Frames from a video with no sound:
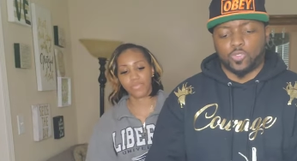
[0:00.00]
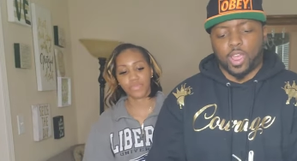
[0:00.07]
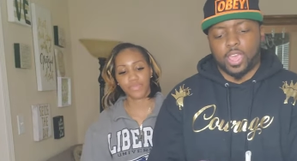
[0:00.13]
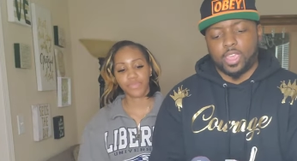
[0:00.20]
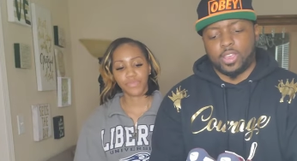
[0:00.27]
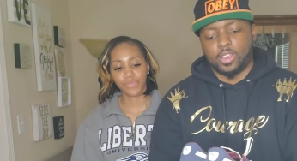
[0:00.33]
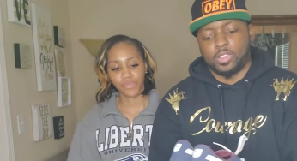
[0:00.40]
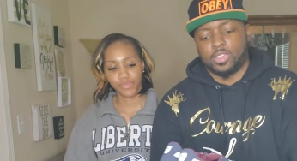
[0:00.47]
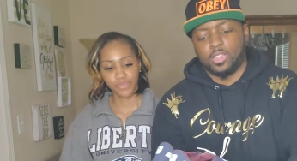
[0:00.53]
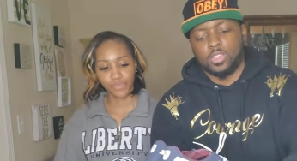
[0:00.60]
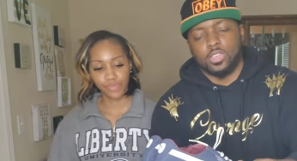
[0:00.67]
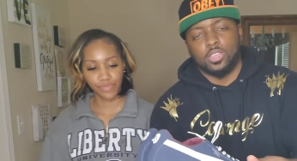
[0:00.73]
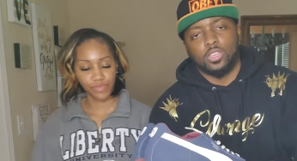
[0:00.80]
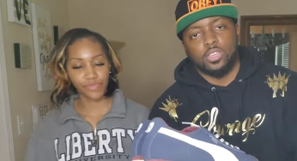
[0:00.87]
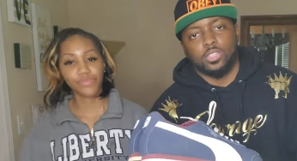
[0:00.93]
Speaker 1: right here.
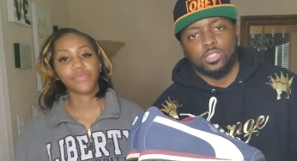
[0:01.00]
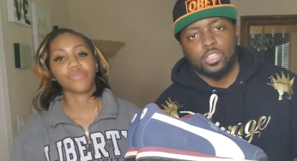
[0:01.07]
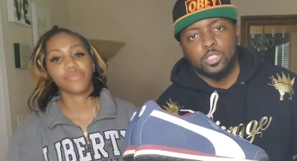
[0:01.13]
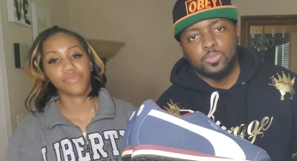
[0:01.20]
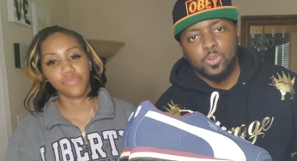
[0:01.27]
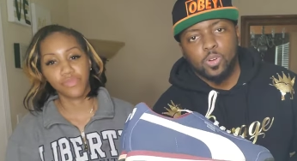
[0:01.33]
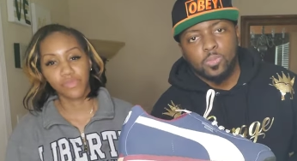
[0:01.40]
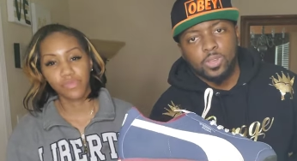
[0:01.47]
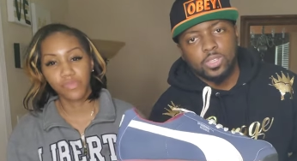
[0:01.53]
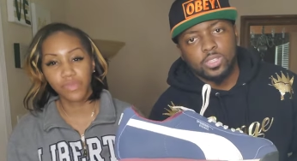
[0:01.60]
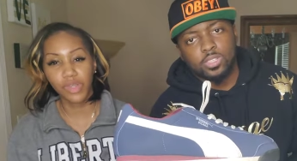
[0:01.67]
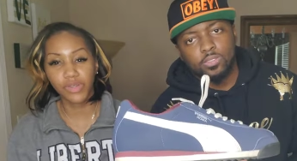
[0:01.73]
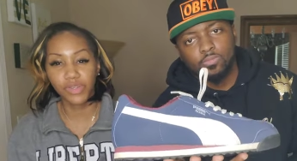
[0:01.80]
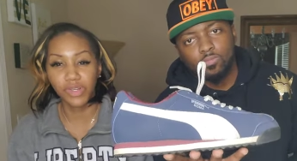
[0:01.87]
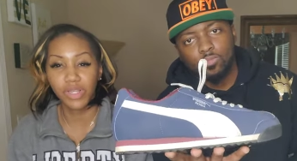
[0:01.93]
These
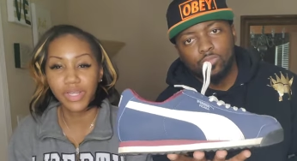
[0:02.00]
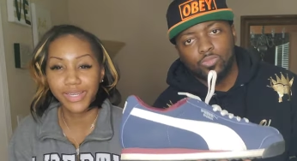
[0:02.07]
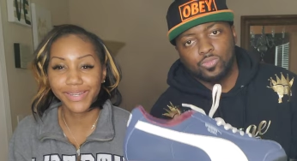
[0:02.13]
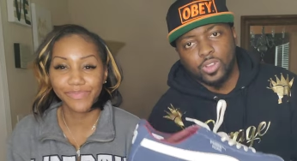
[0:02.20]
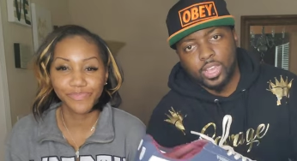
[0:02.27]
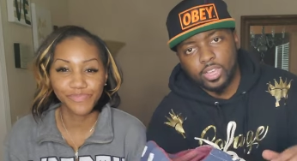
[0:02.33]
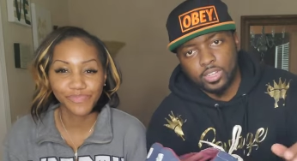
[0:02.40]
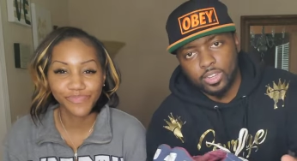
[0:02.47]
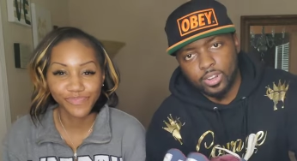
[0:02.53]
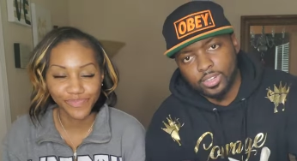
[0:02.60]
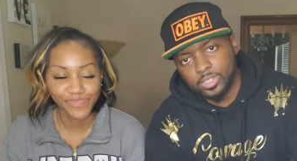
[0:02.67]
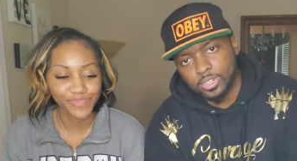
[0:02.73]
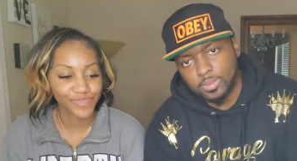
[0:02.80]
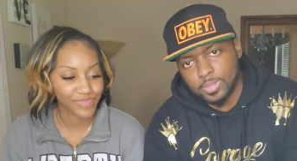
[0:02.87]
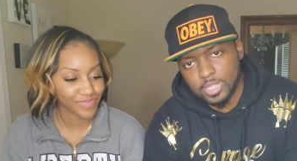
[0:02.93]
Pumas, regular,
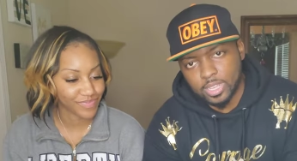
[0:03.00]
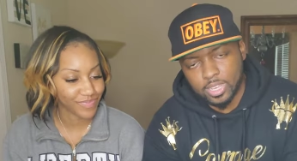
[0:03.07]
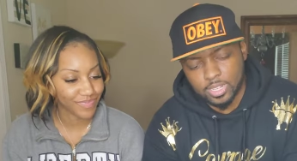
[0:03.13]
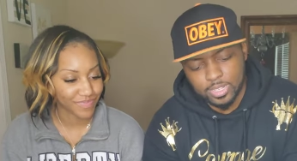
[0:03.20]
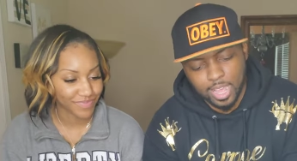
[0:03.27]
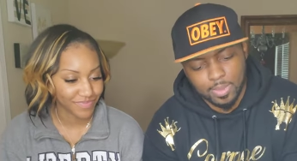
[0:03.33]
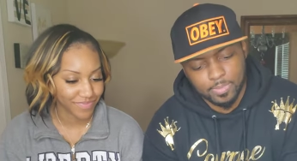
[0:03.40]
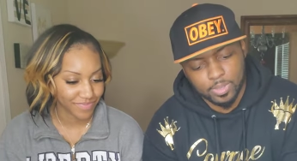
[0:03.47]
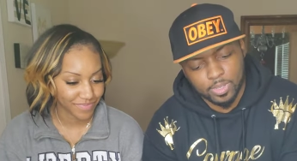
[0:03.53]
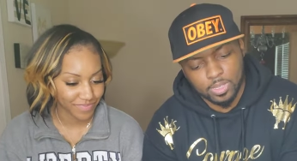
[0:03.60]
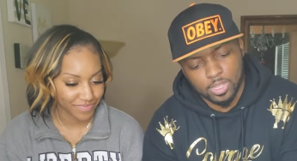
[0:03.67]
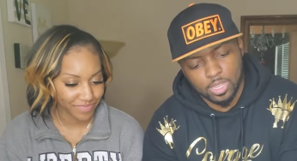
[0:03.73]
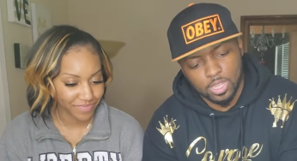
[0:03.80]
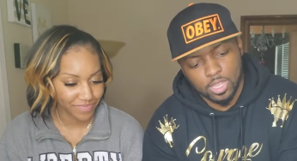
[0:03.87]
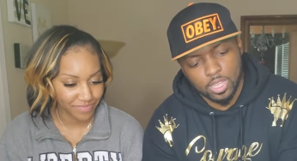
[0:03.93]
you know what I'm saying, type of,
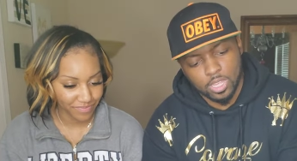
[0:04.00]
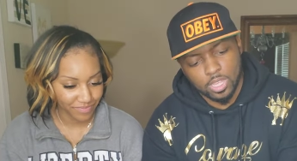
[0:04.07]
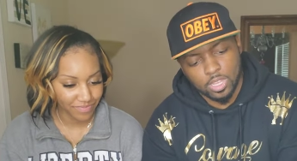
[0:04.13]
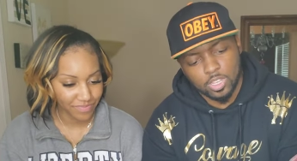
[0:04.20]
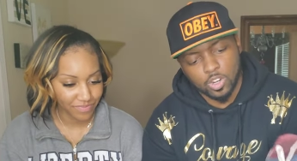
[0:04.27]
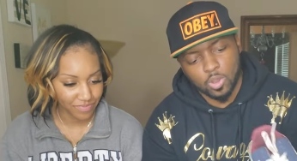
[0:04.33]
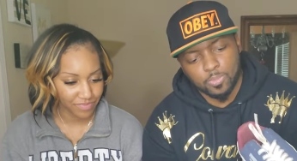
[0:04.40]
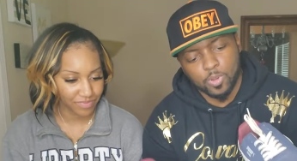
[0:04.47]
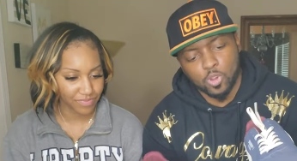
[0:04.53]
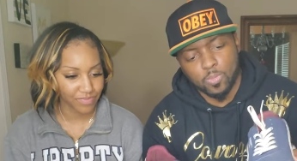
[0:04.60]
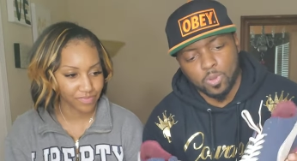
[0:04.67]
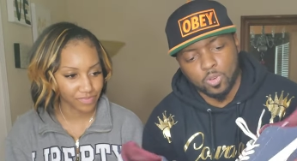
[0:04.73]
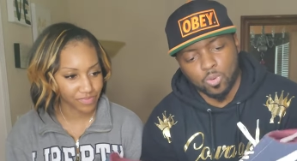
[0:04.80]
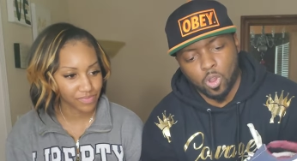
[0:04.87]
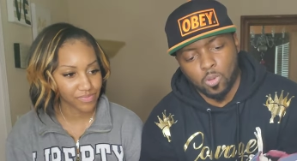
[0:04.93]
you know,
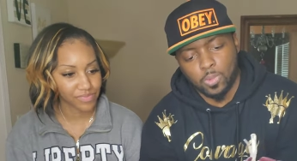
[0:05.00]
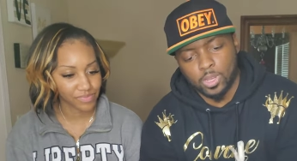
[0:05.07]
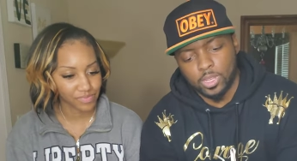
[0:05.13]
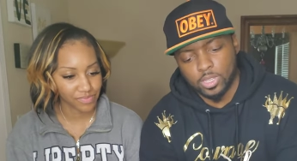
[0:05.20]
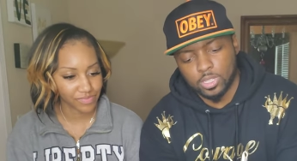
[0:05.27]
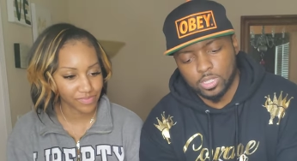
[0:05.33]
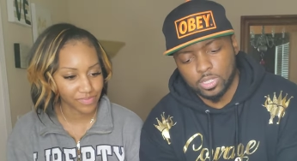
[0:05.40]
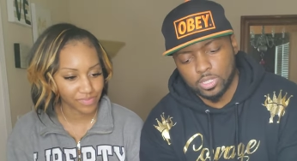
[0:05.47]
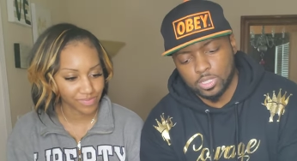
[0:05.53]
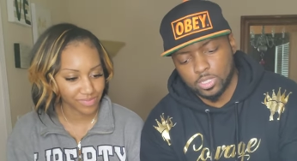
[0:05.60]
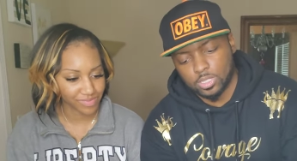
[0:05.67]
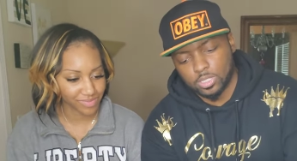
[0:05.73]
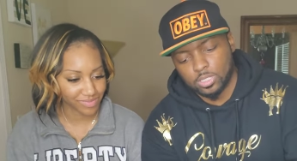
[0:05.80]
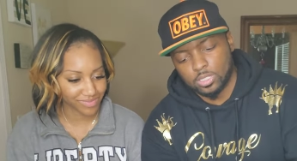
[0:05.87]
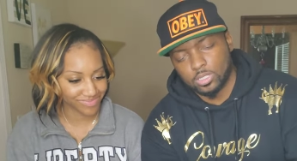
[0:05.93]
Puma Roma
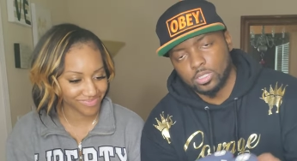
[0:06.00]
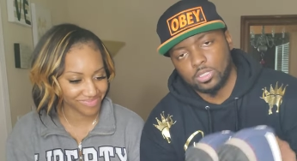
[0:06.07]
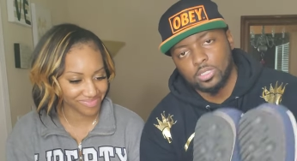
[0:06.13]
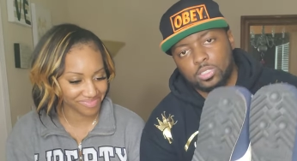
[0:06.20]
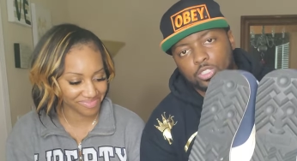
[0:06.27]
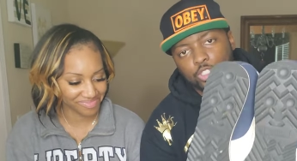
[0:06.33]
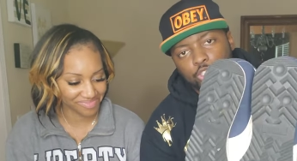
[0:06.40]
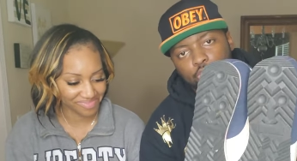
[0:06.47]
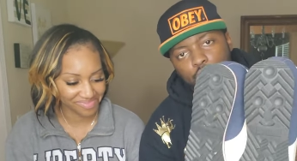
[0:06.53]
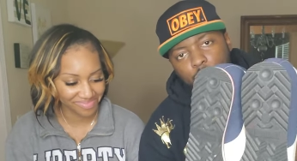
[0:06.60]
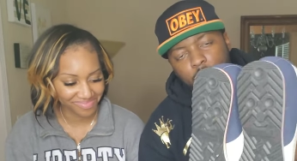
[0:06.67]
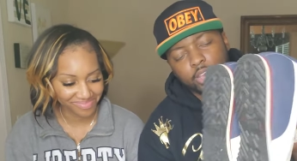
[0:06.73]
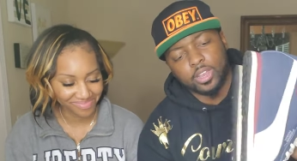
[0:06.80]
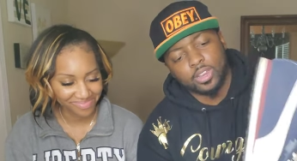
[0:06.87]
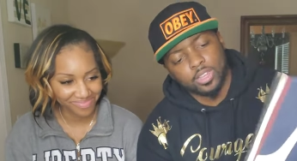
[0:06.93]
shoes
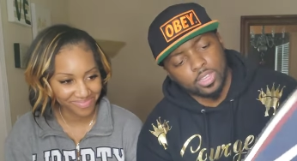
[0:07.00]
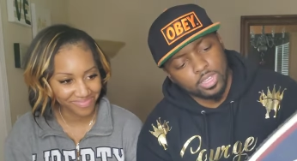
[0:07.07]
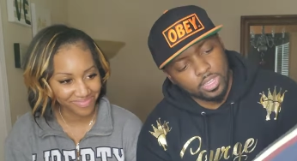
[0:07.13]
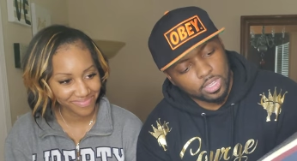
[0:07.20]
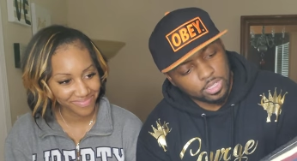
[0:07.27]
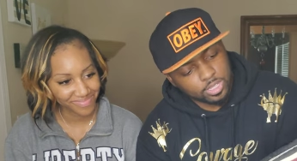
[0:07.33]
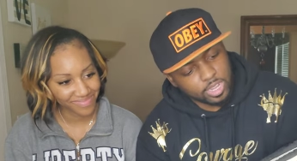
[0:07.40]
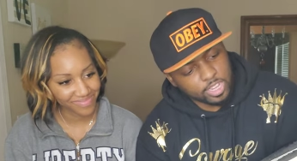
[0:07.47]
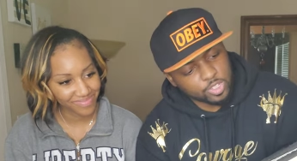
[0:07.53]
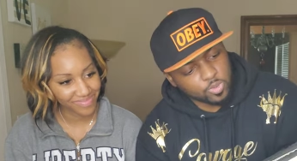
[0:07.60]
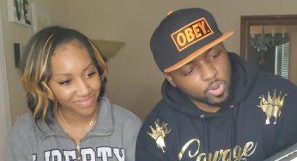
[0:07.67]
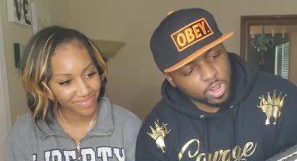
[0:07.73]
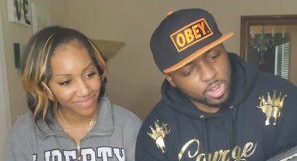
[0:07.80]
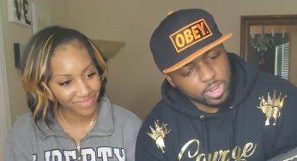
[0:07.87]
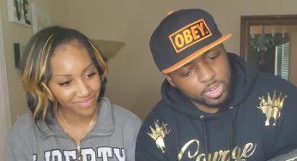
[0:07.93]
right here. These
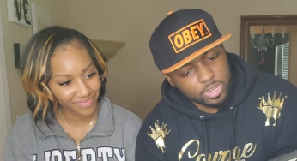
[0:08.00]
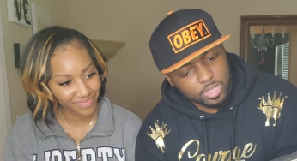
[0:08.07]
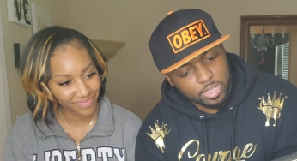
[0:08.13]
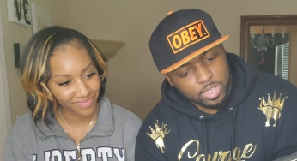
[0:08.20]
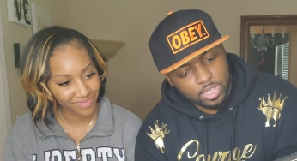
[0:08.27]
were